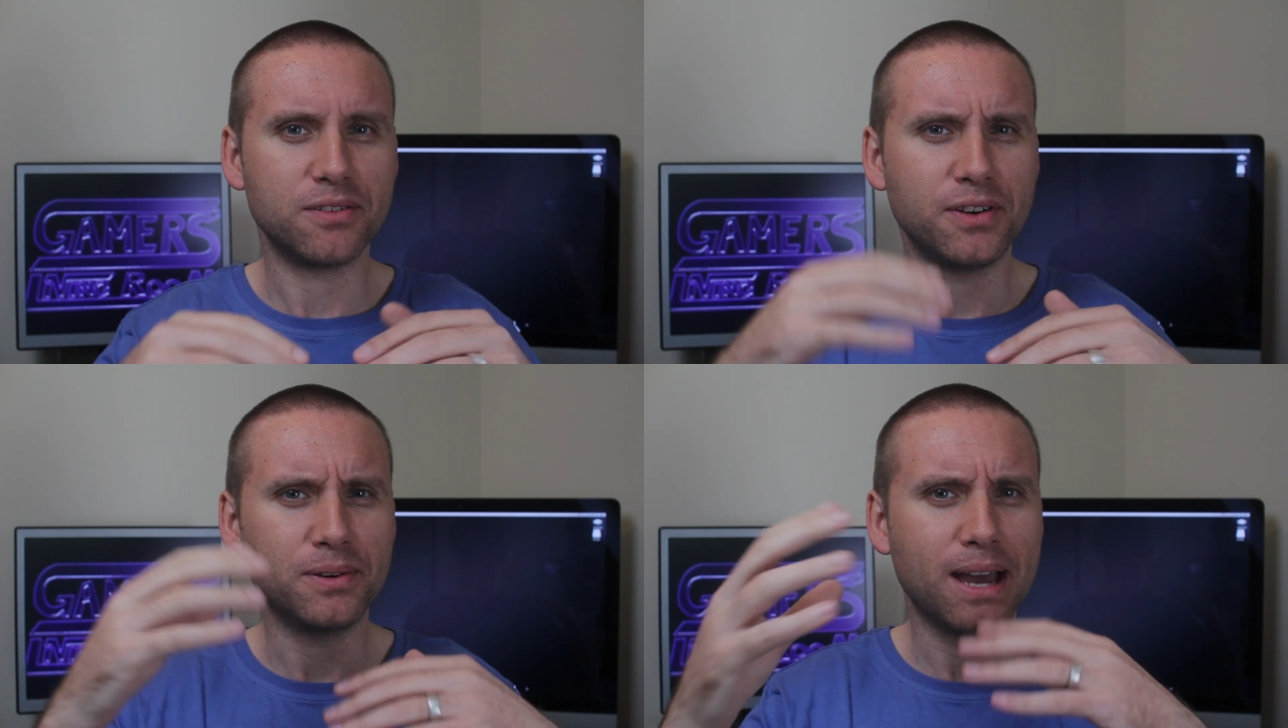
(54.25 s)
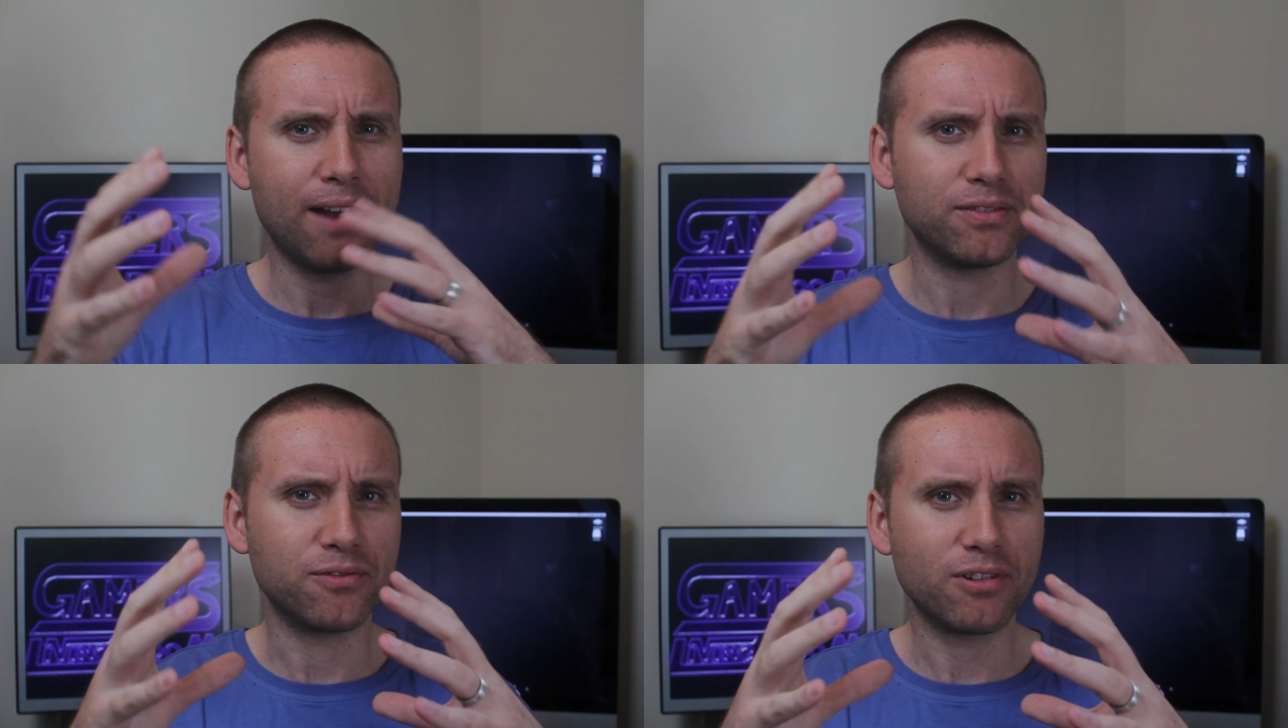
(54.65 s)
Do you feel you
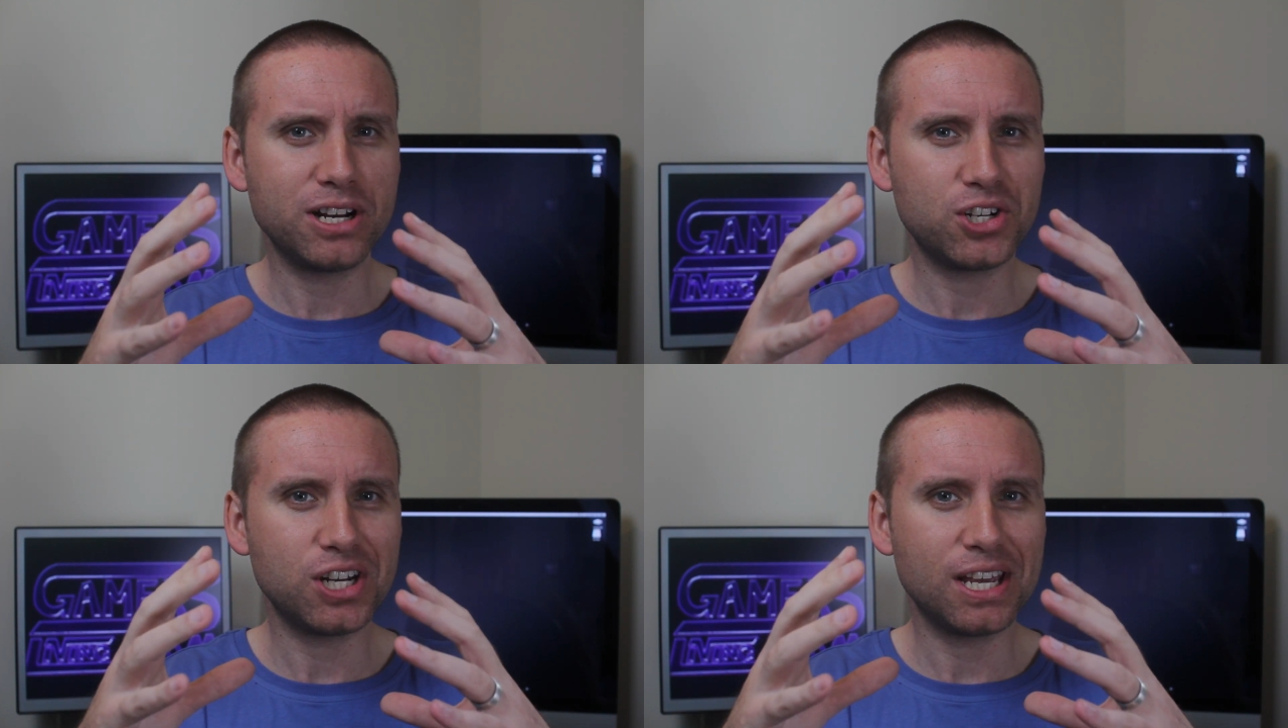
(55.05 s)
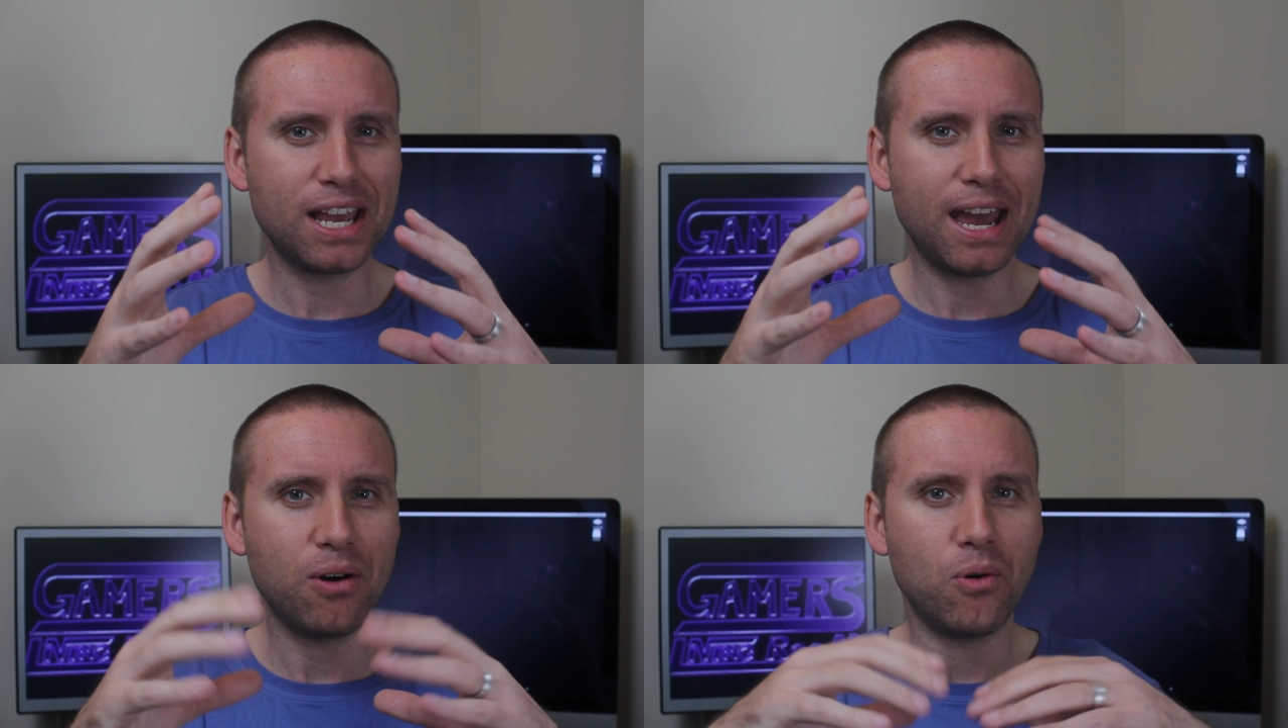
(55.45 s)
haven't reached it
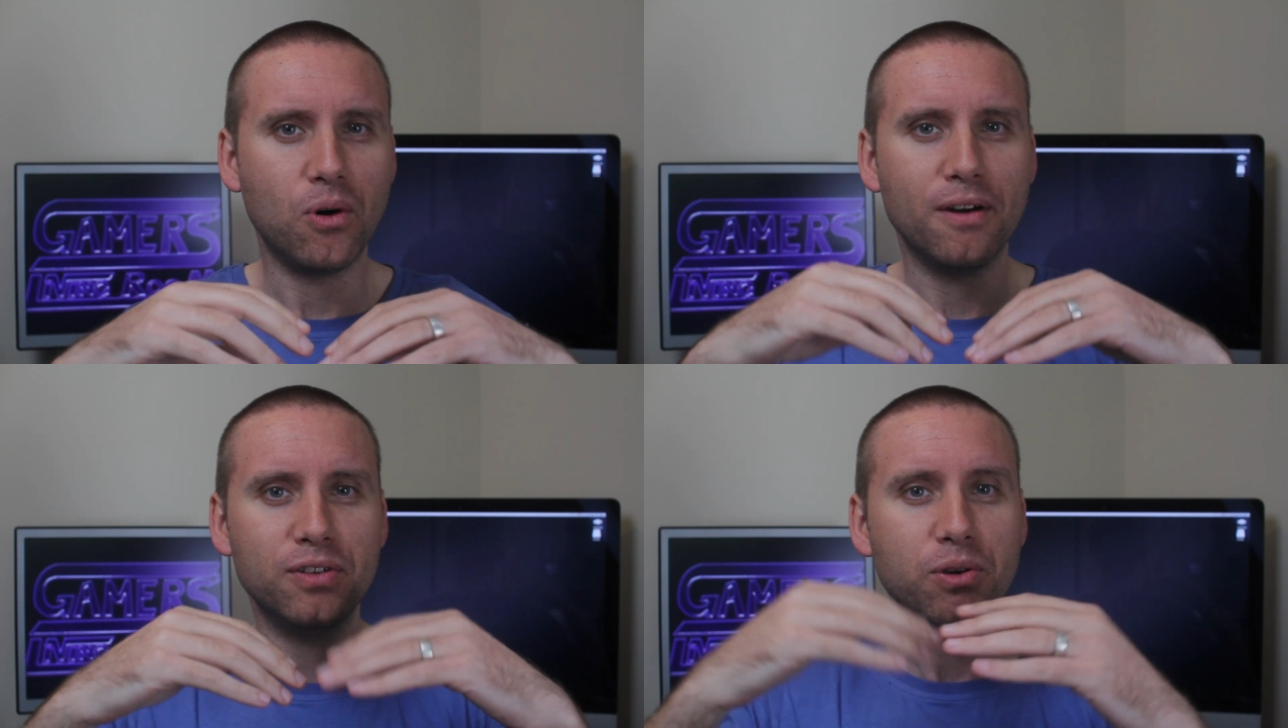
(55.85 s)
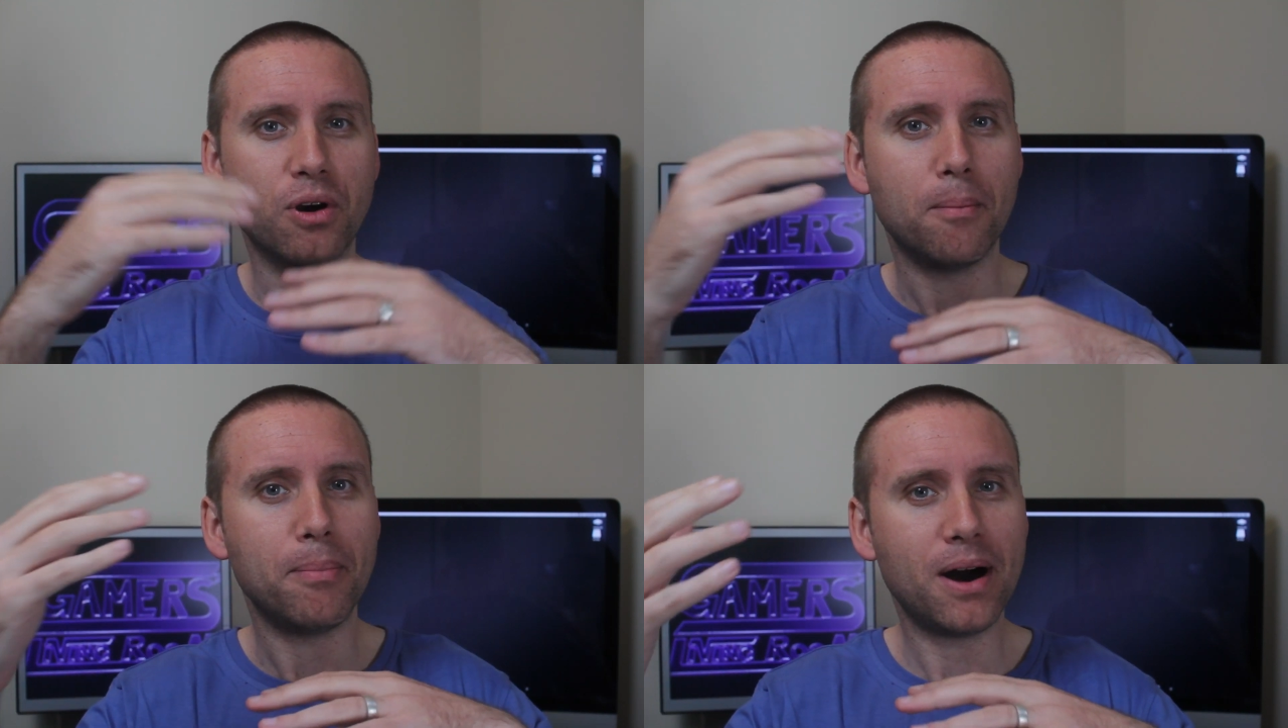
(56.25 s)
yet, or have you
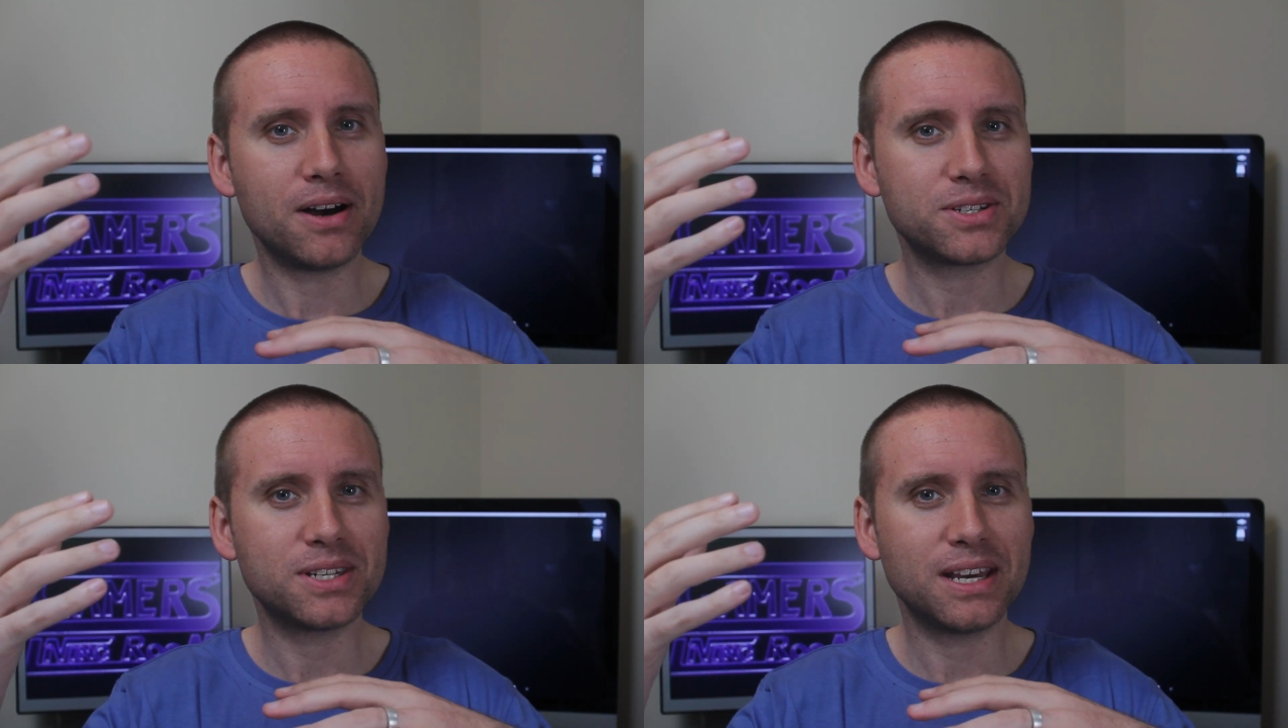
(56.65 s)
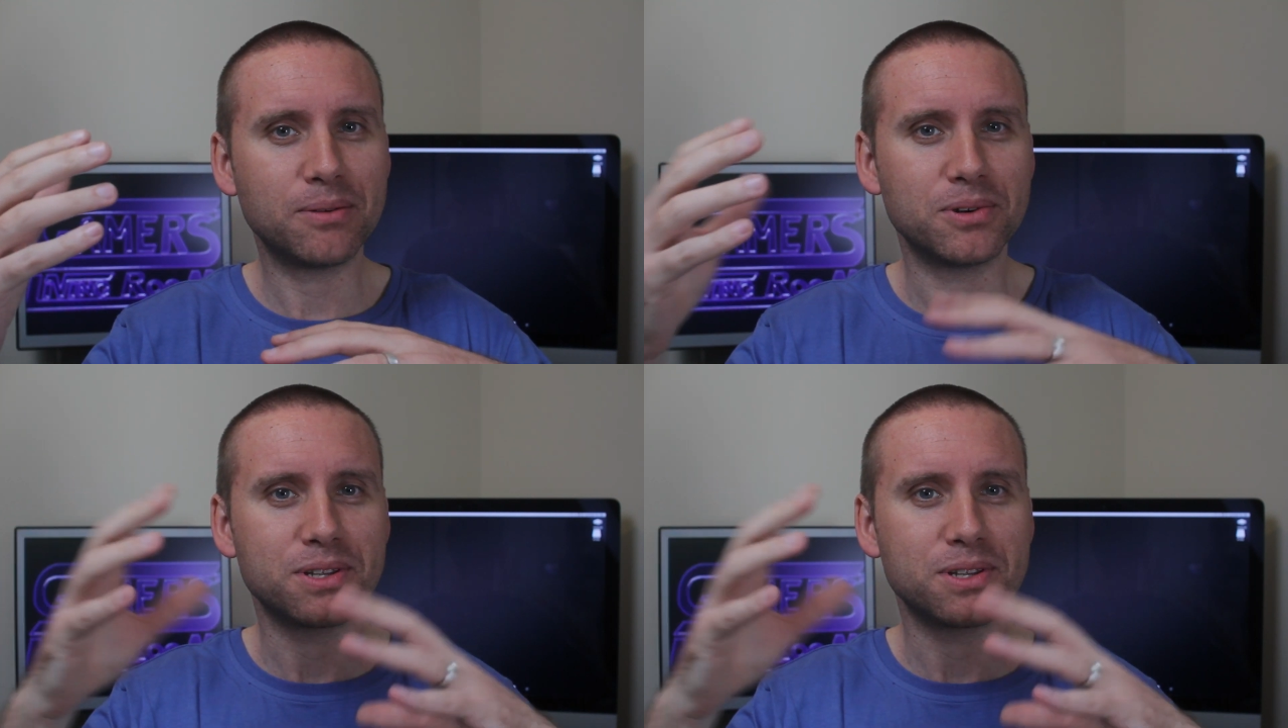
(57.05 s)
gone past it?